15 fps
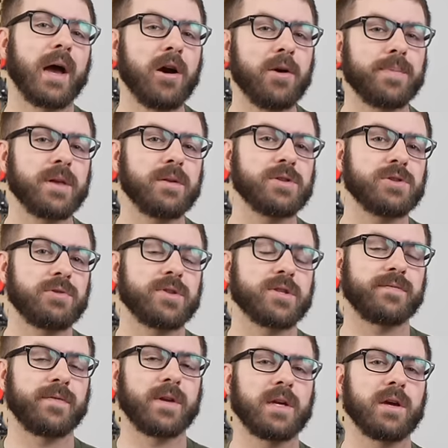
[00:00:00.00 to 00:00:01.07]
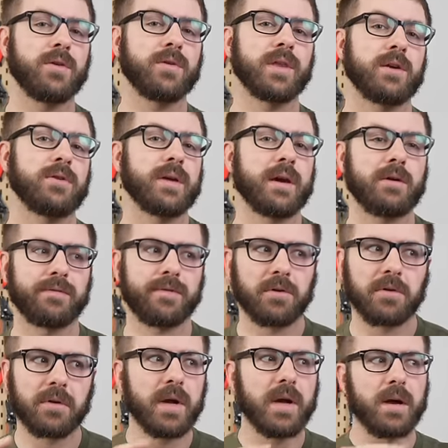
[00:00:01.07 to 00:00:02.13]
I hope that you enjoyed this video and that you now
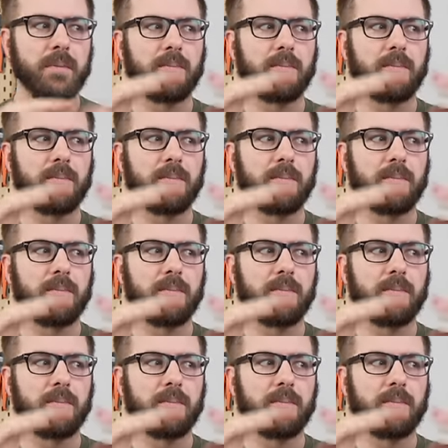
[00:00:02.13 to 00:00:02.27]
feel